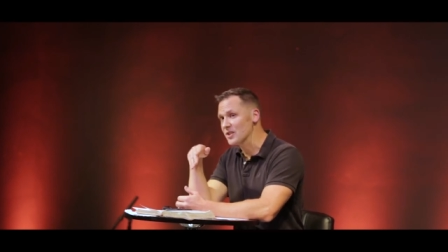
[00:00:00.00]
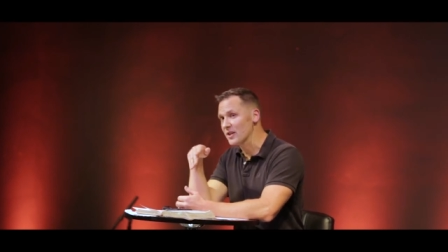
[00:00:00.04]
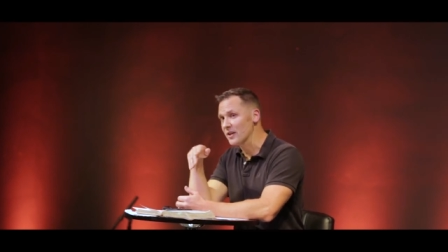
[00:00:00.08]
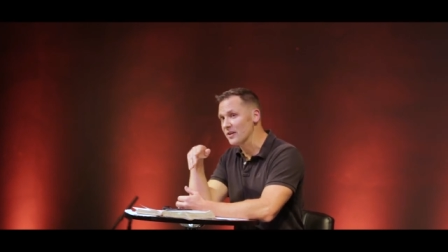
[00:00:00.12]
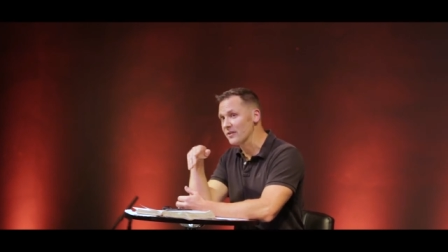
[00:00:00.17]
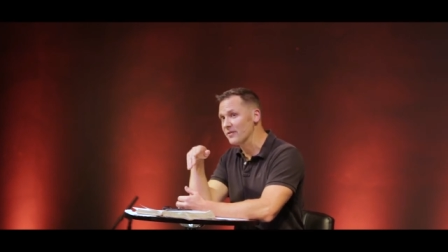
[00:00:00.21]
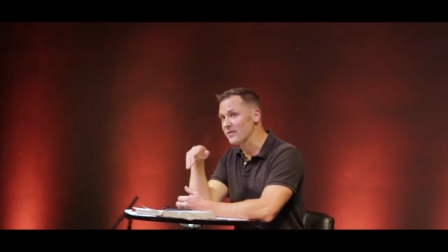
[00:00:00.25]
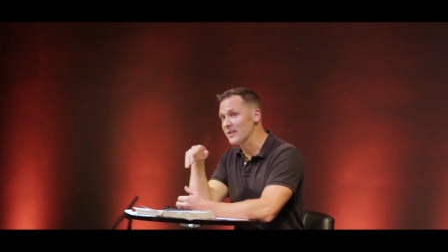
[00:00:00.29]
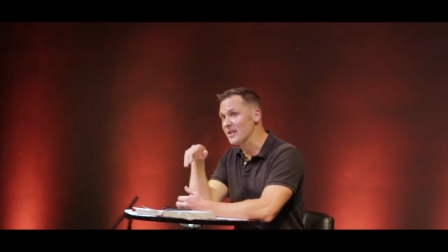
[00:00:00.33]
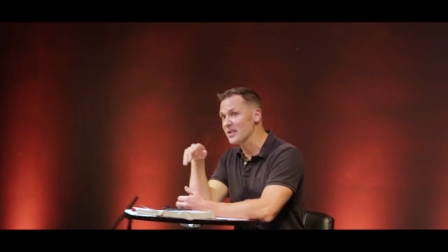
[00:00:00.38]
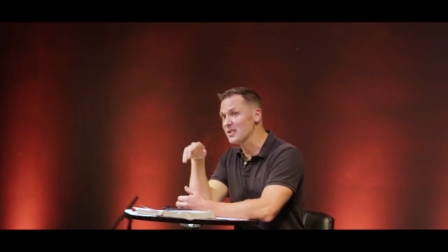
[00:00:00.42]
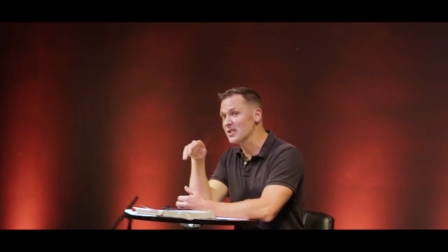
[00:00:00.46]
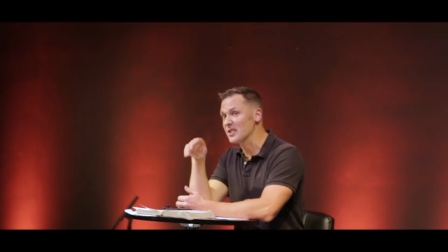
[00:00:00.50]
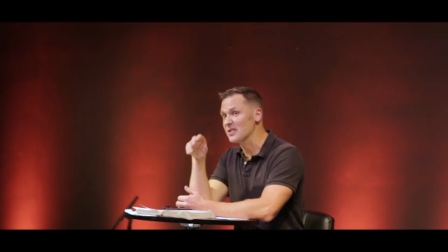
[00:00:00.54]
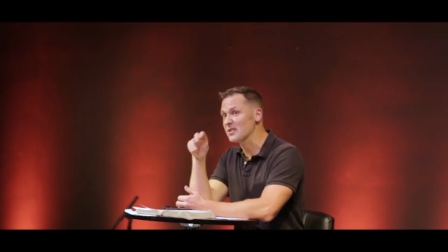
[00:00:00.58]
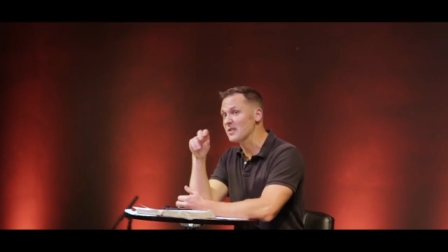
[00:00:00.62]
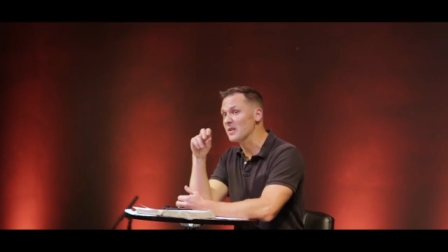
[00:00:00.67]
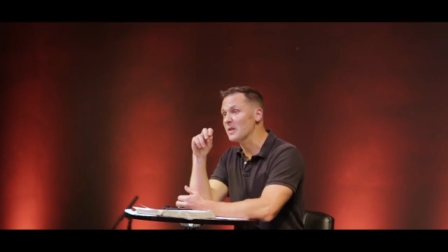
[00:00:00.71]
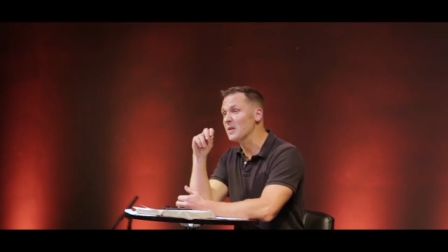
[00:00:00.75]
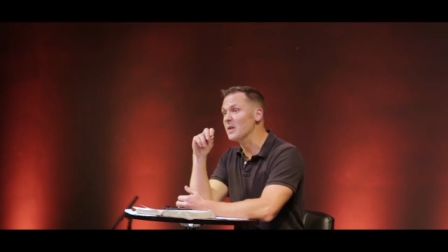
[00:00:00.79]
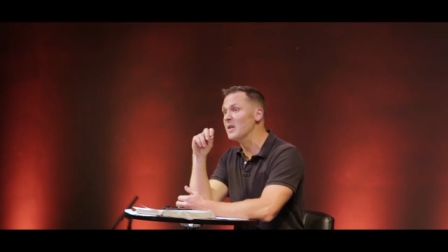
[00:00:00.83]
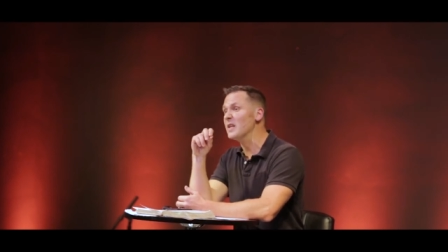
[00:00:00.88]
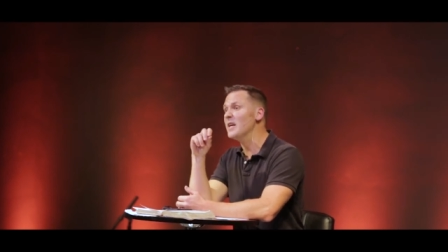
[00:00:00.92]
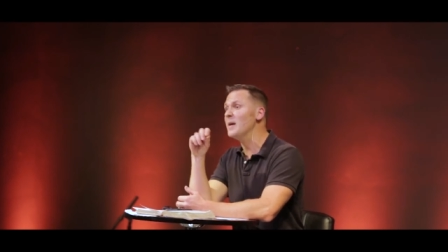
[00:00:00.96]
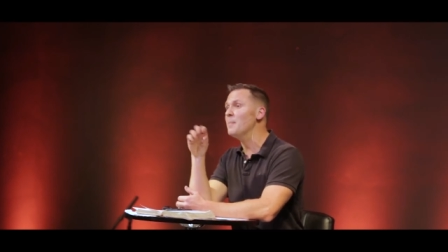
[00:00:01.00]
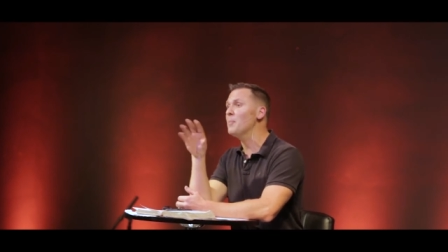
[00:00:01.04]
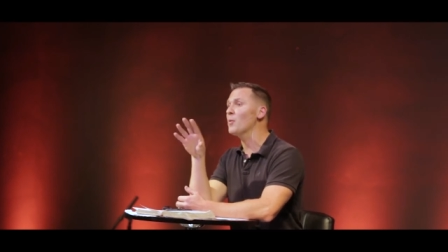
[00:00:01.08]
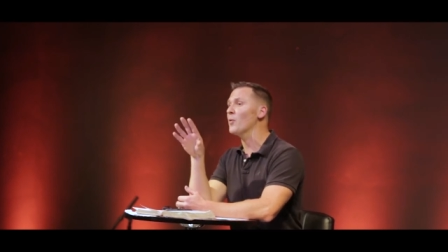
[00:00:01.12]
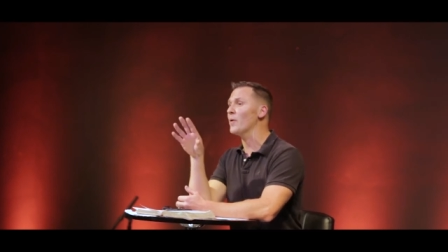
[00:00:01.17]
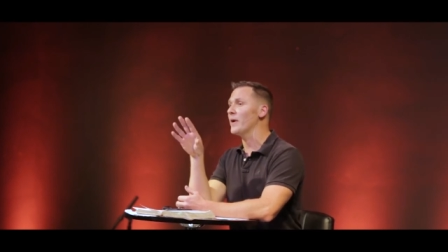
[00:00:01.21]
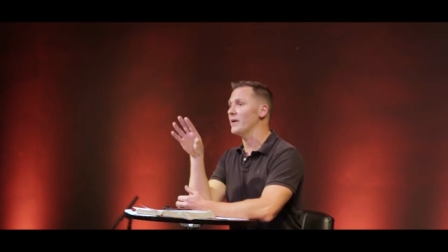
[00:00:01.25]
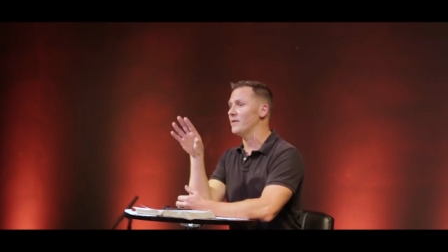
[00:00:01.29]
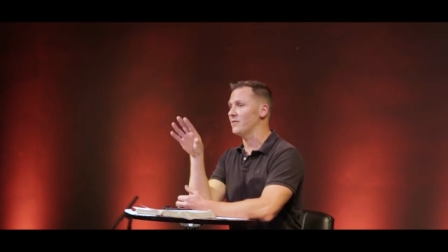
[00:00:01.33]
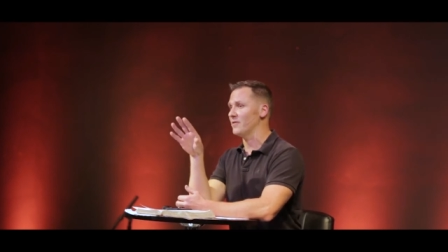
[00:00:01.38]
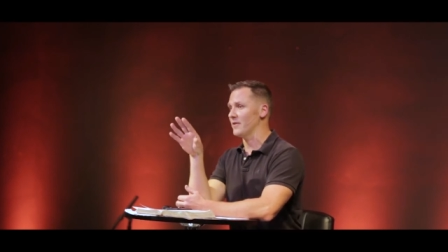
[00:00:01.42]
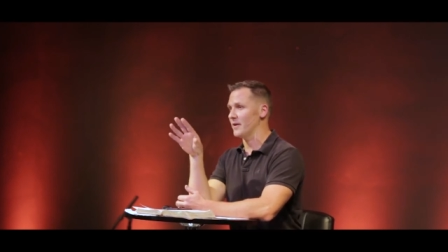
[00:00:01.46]
us, it just
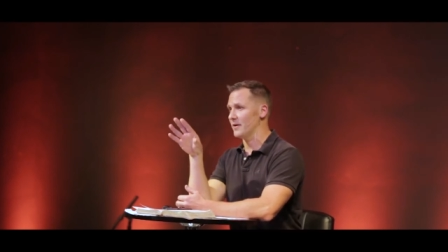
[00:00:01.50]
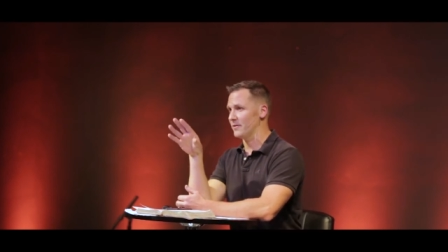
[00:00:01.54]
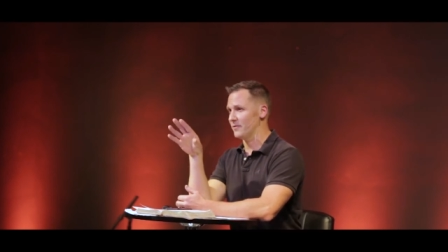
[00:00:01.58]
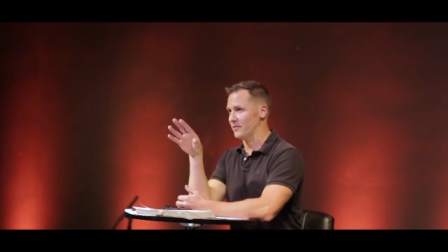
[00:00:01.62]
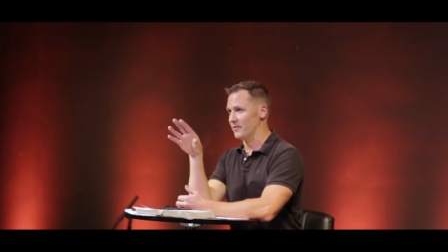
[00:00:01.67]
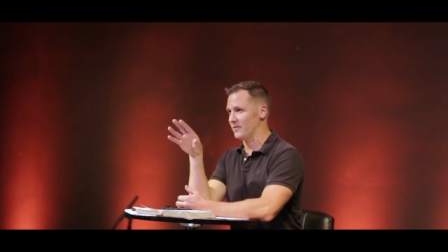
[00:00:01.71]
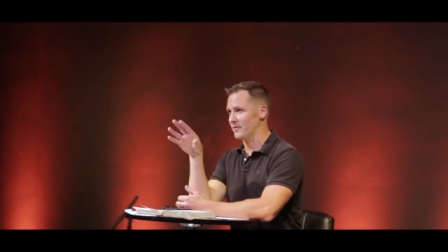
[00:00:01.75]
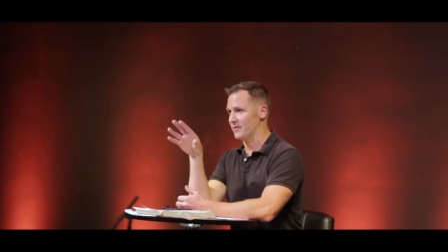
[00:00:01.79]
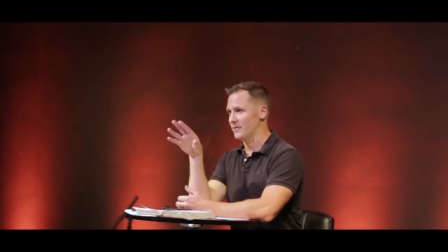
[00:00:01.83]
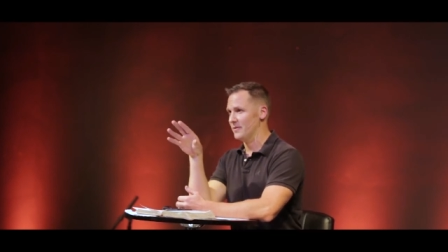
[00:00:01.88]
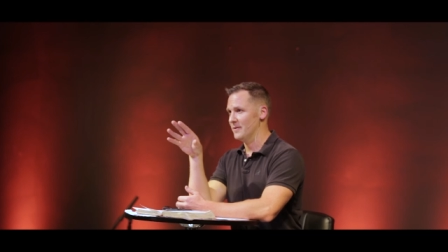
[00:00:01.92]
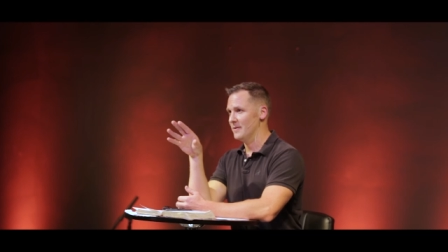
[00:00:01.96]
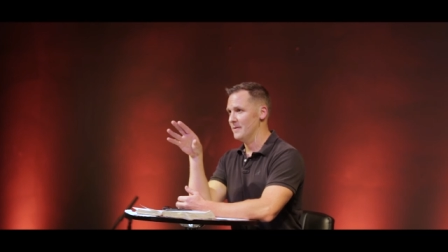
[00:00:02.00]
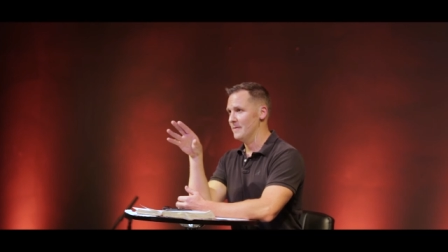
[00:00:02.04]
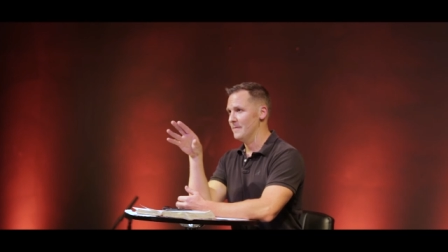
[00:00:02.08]
liberates us